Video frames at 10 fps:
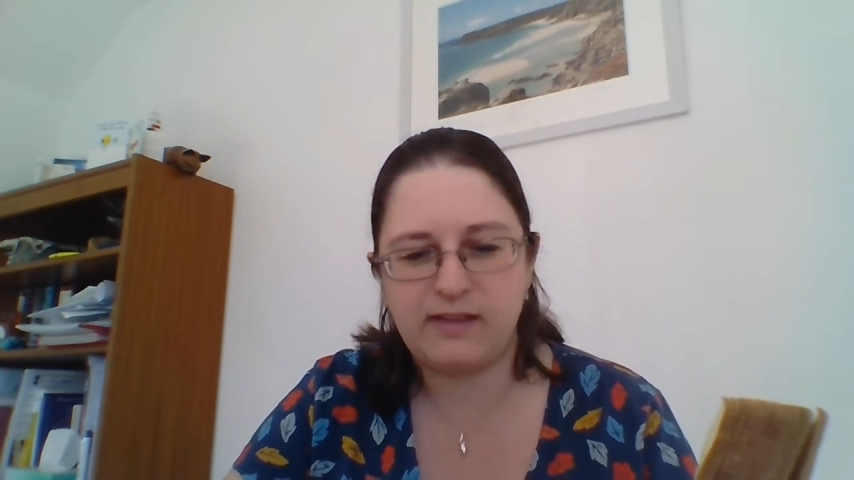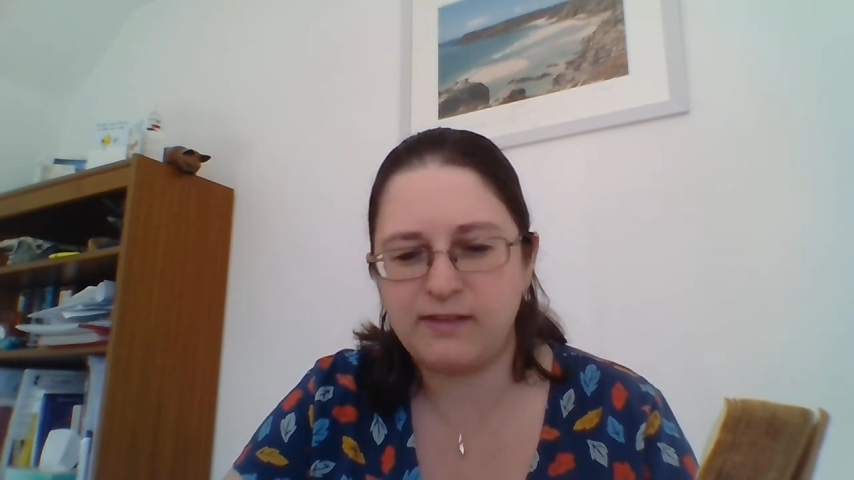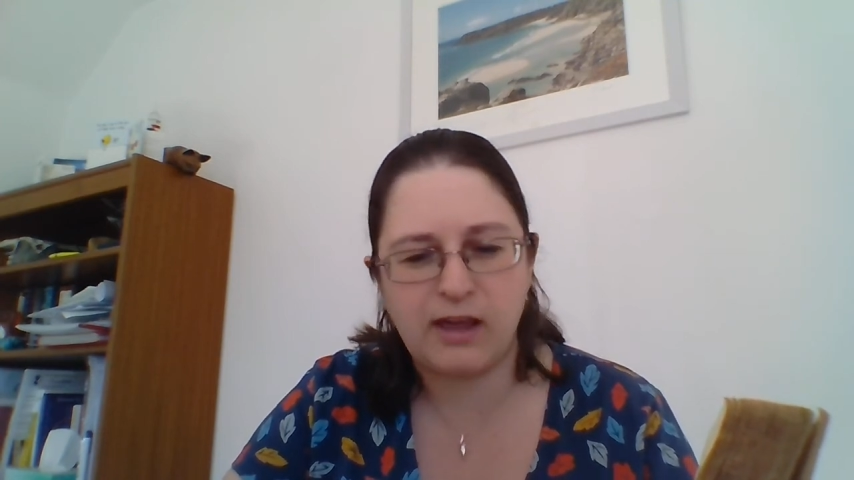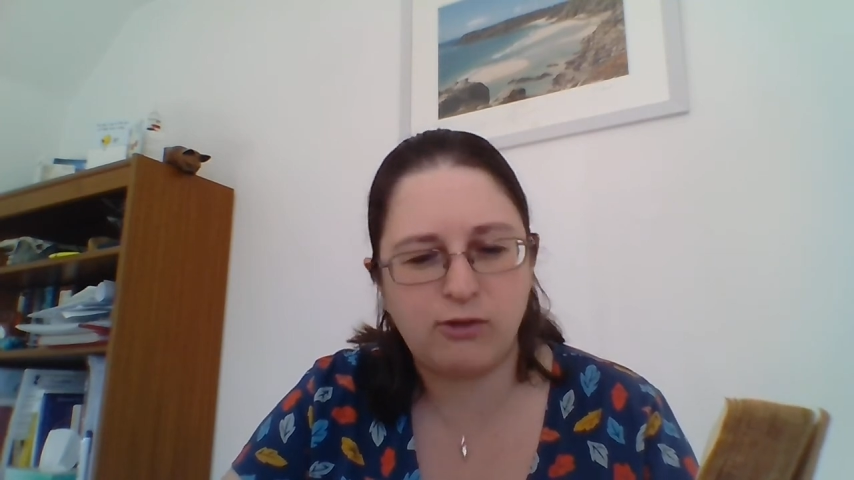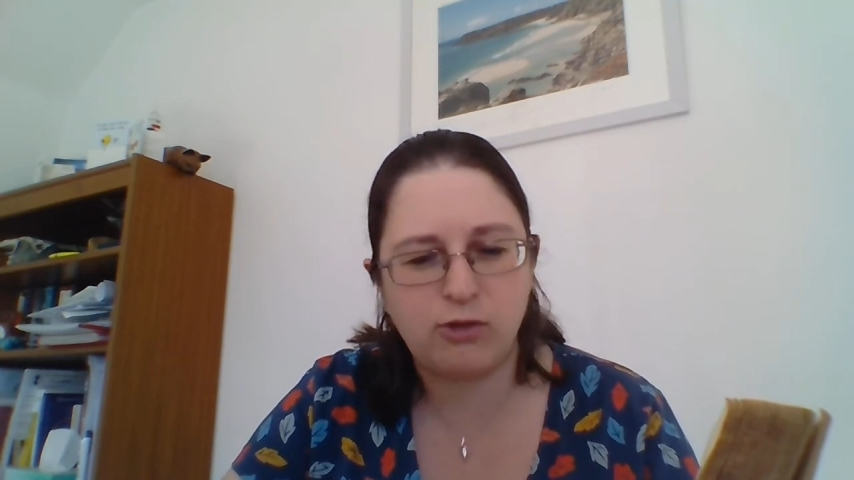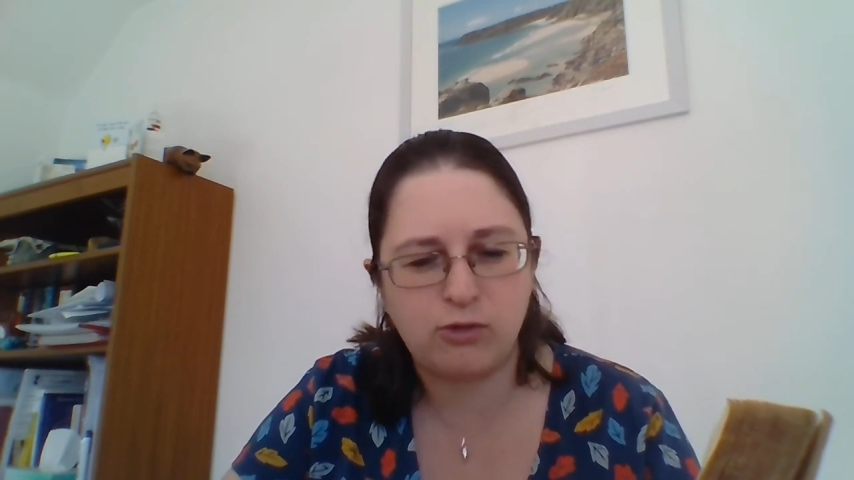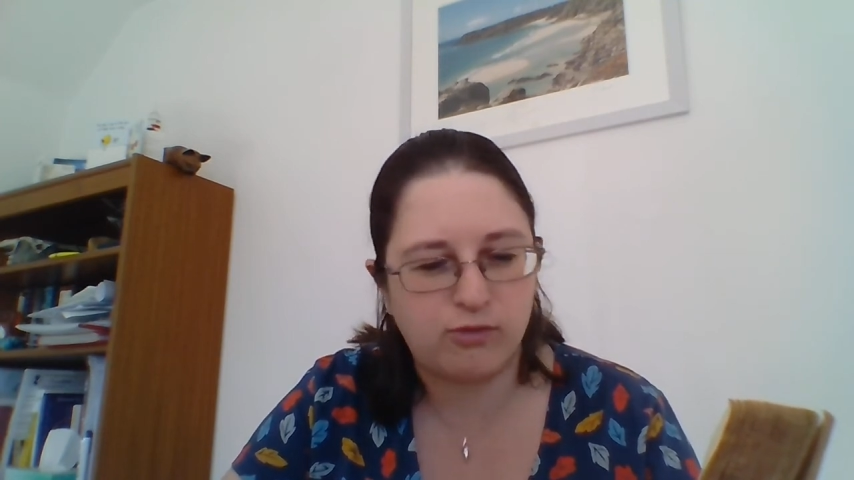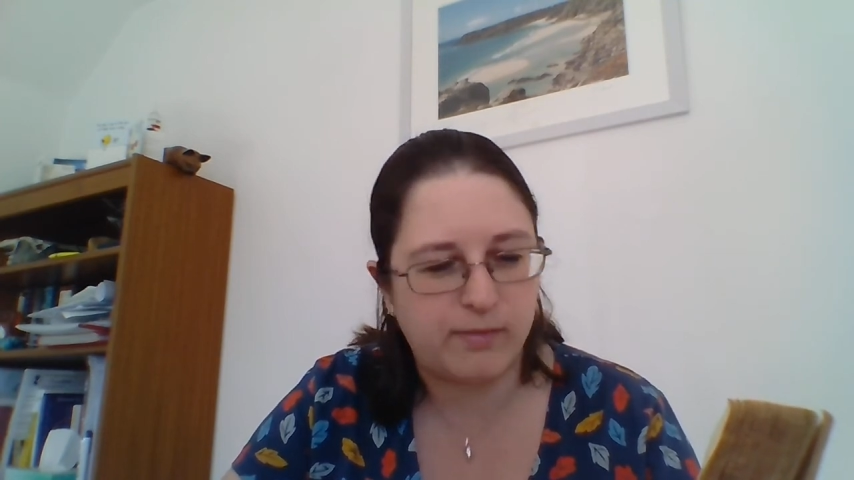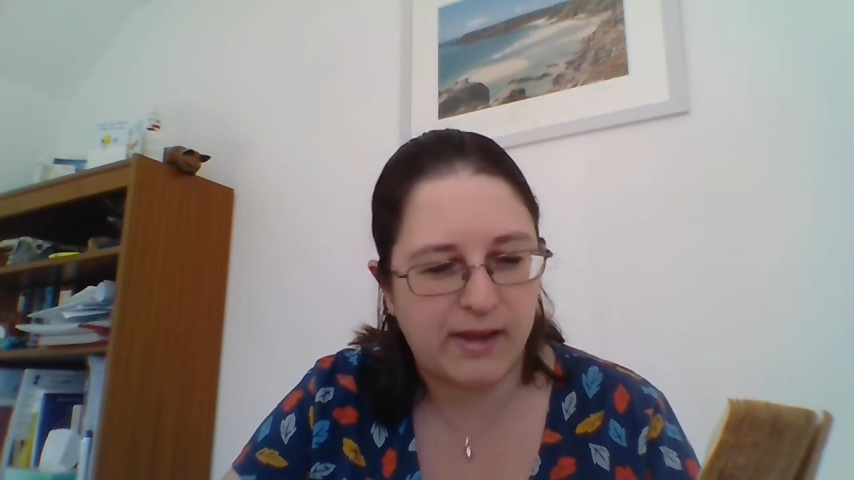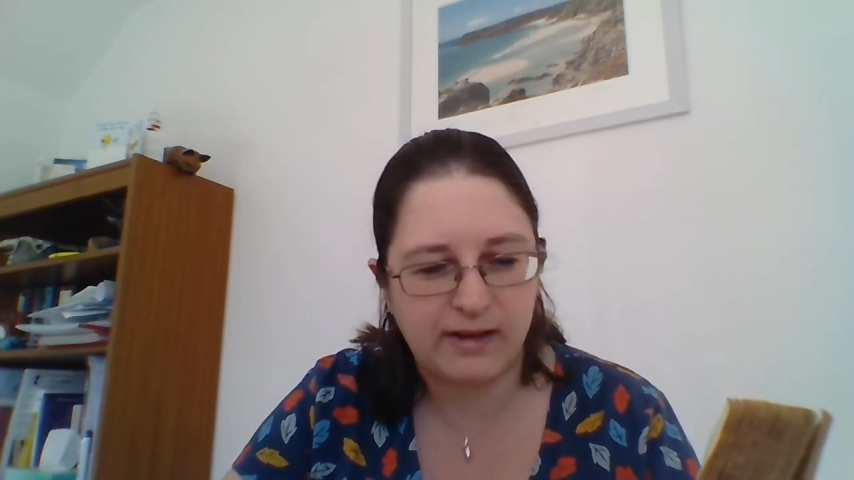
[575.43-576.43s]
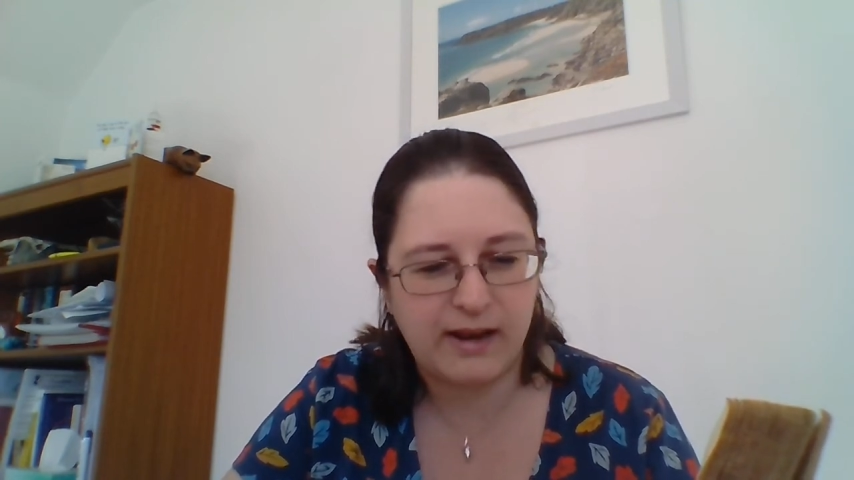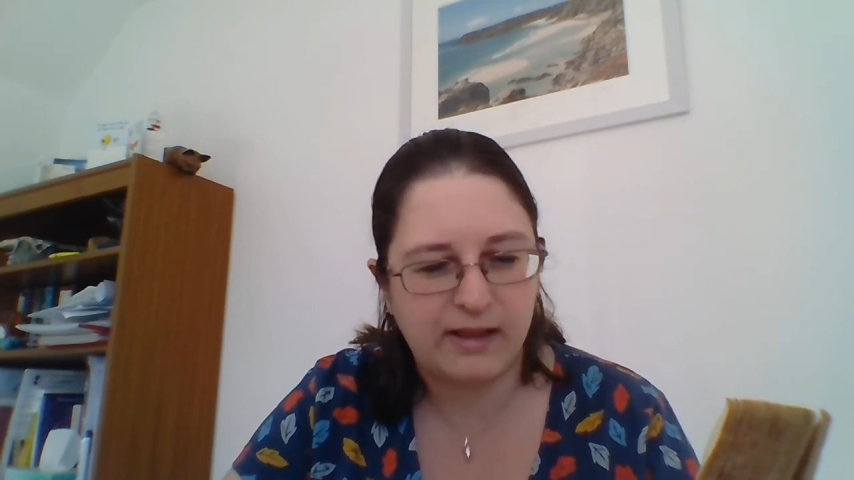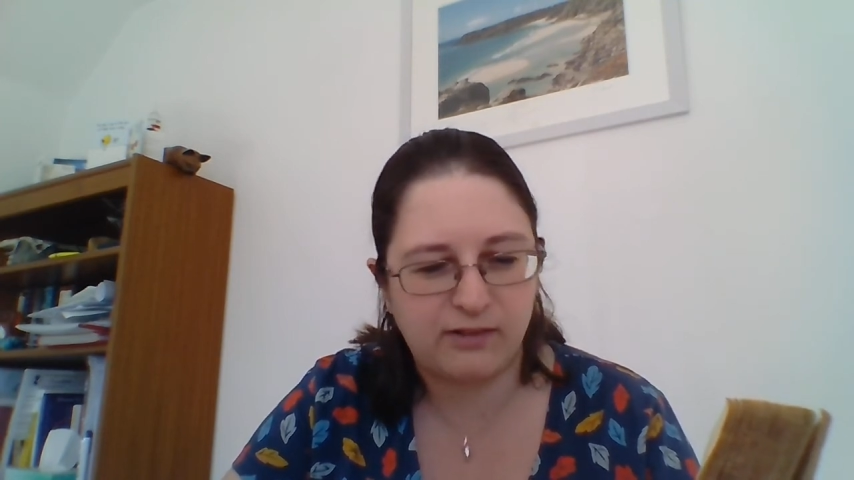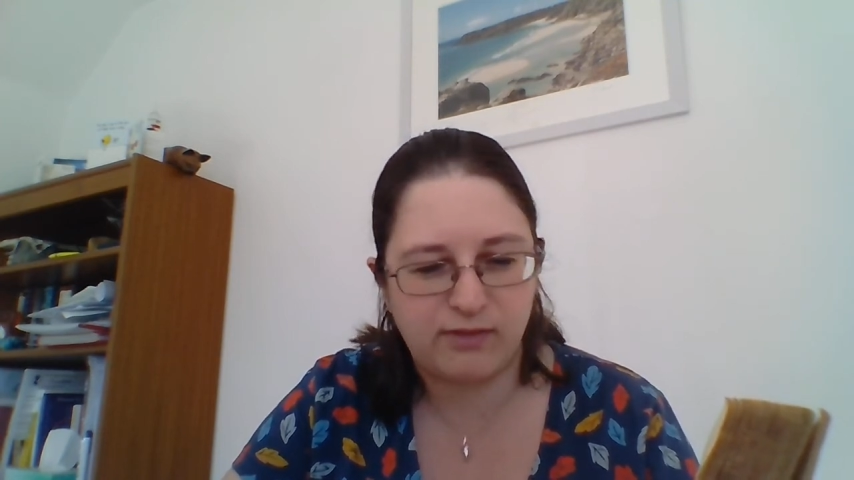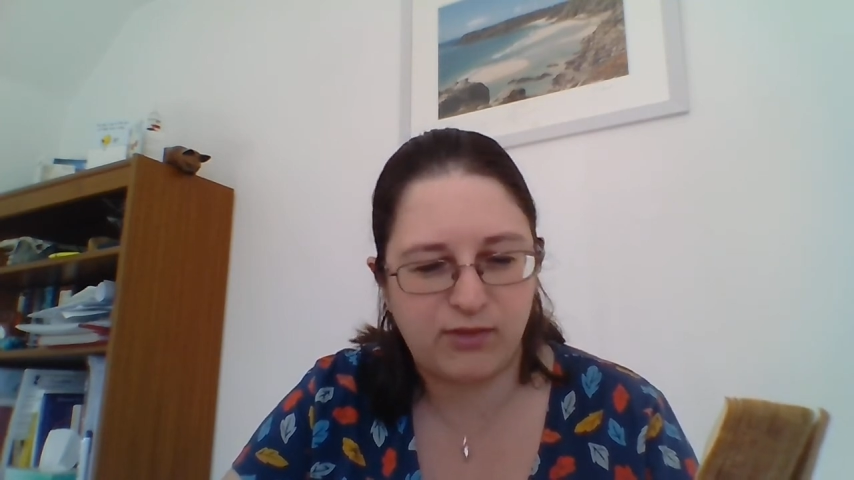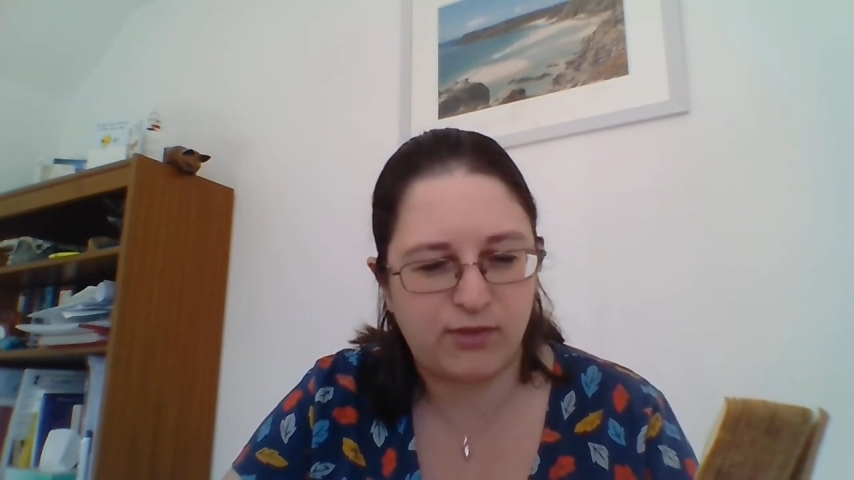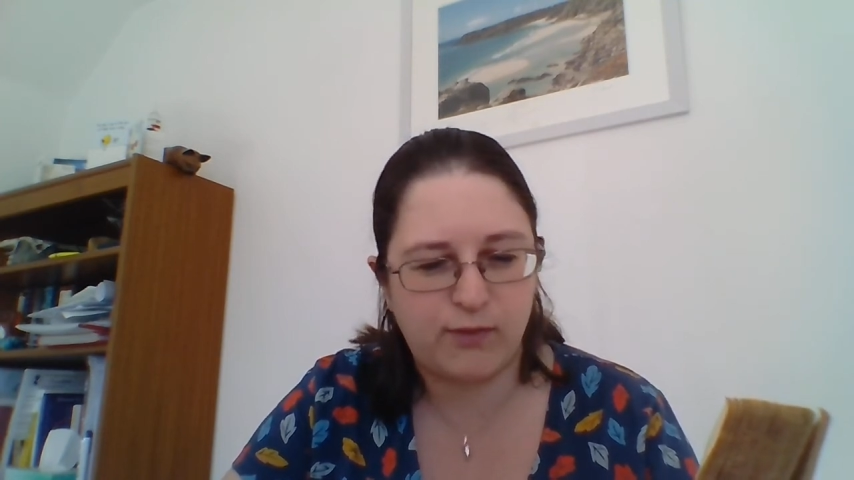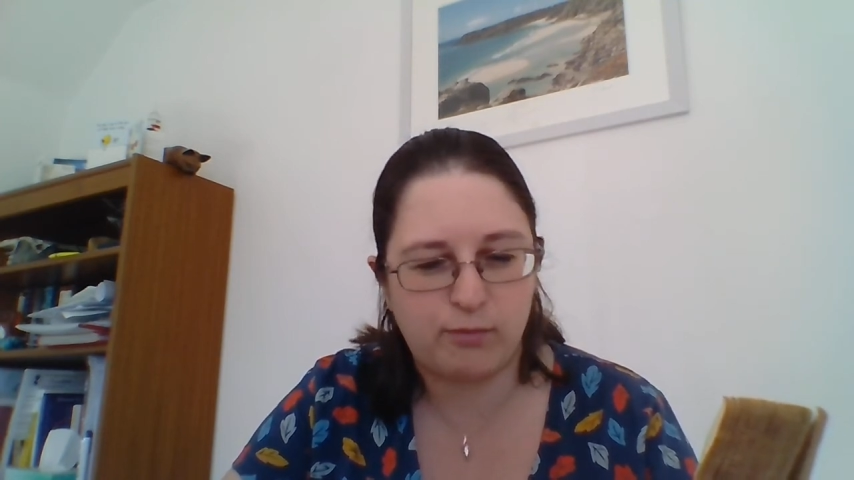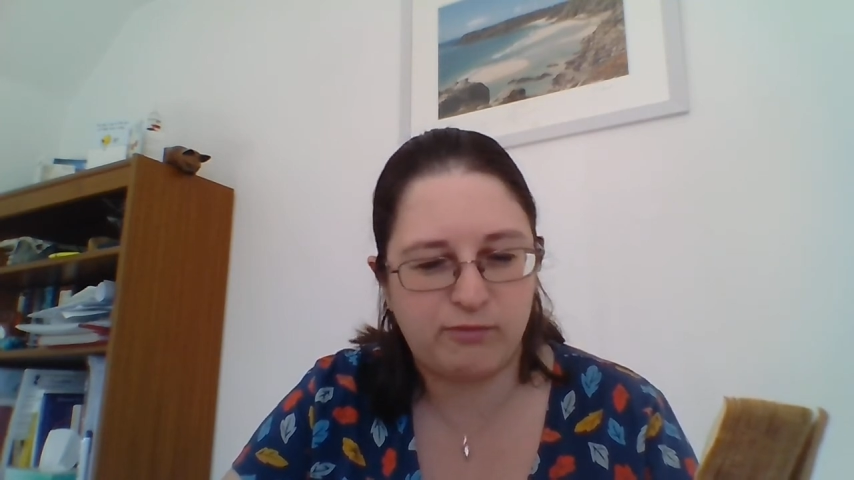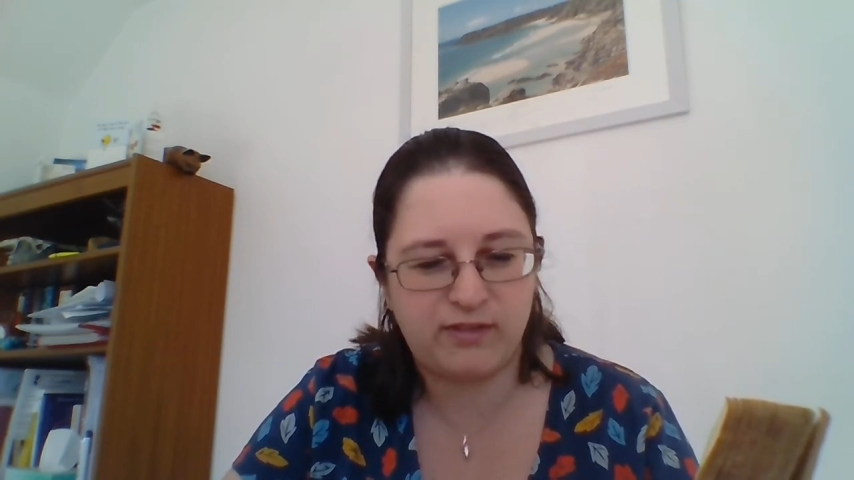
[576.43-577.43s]
"that I could remain in ignorance of your
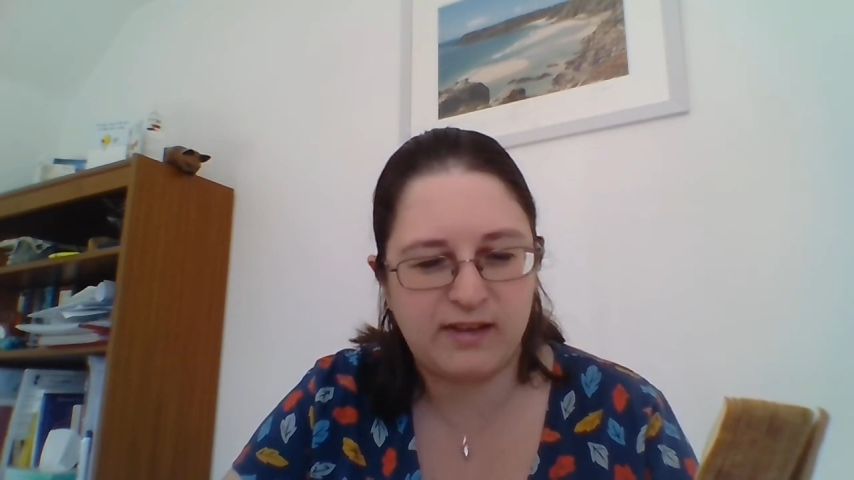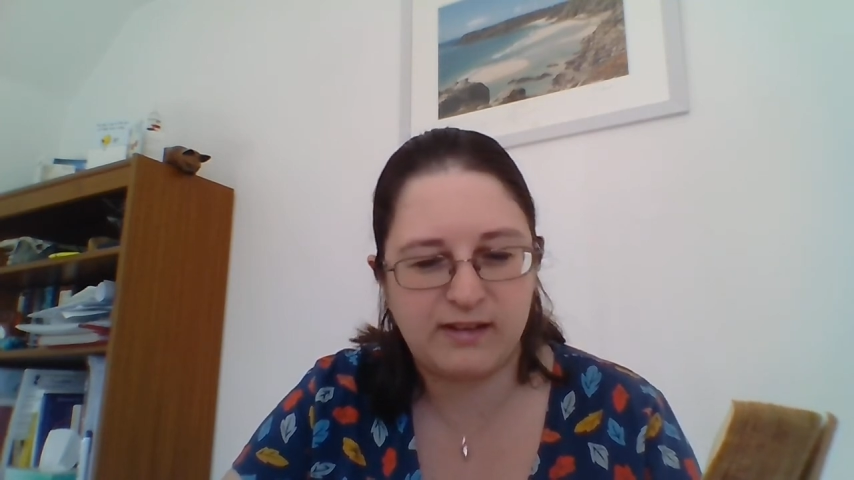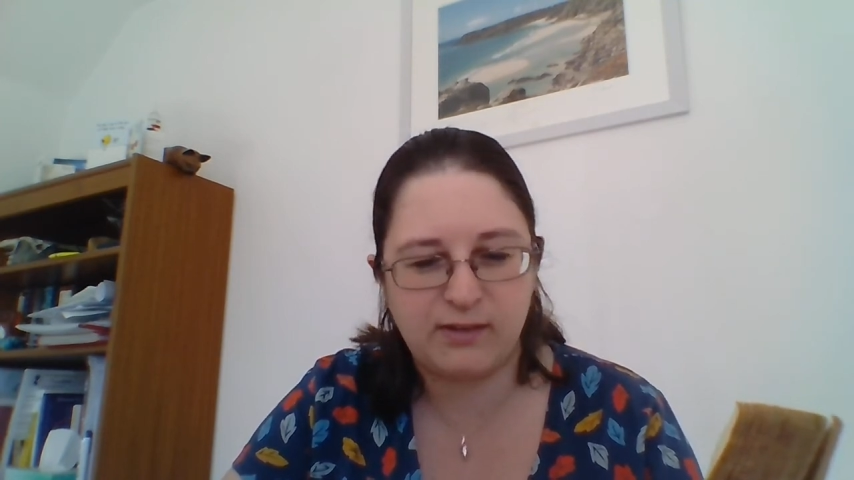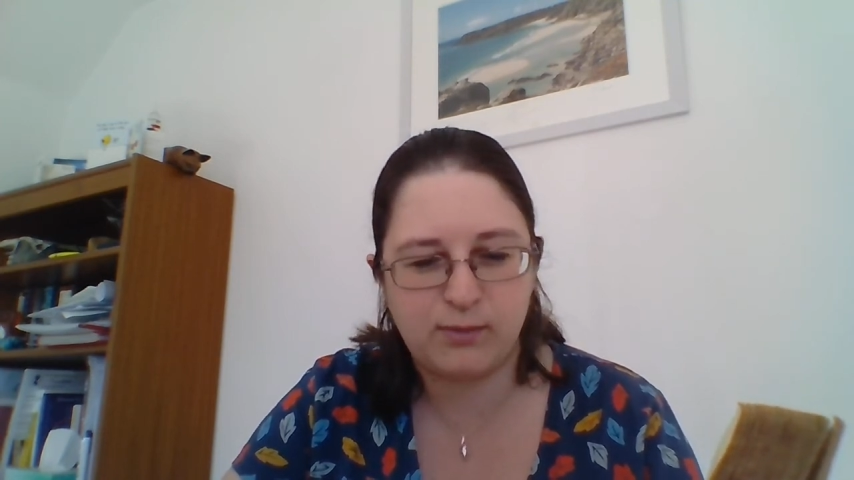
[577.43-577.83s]
proceedings